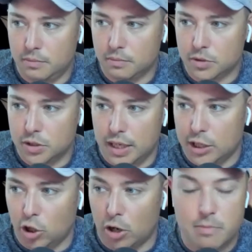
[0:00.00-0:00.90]
taking
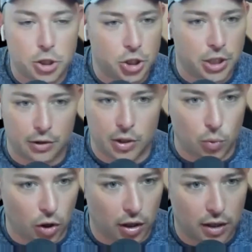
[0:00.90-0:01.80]
on missionary
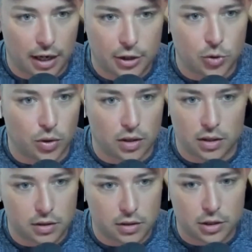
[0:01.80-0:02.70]
work and you want to
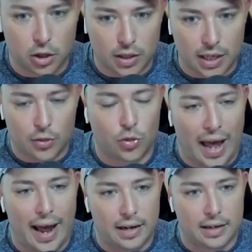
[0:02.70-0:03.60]
get
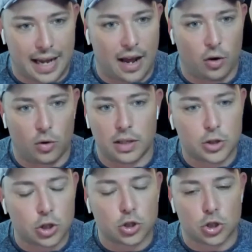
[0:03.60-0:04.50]
that down, like
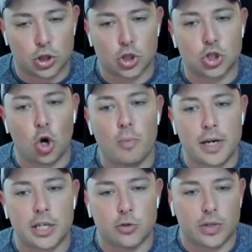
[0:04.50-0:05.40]
there's so many
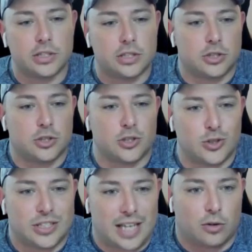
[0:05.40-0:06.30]
reasons to do
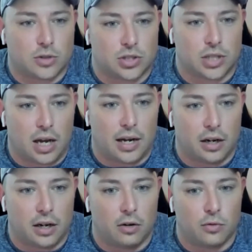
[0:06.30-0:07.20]
this outside
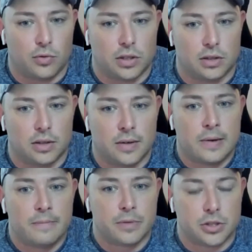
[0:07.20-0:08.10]
of the
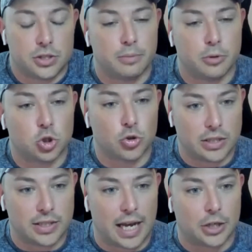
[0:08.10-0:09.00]
simple
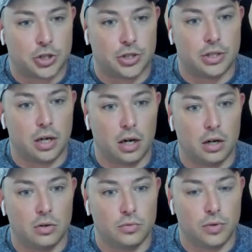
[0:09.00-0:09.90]
transaction
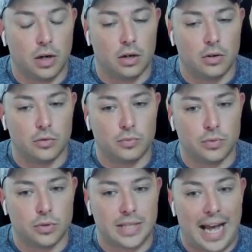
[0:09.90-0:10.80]
of
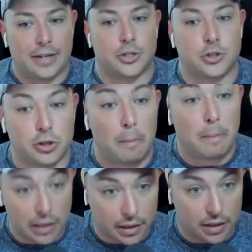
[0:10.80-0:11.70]
tactical
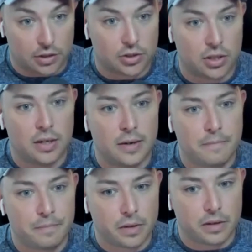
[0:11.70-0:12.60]
abilities.
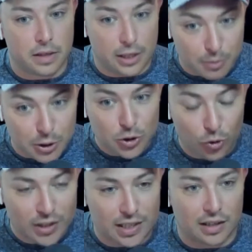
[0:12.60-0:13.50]
It could be
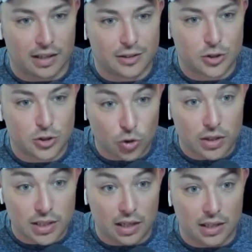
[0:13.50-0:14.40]
storytelling.
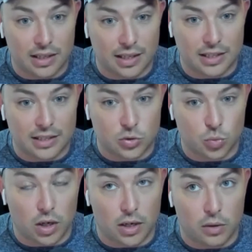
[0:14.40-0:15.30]
Storytelling is what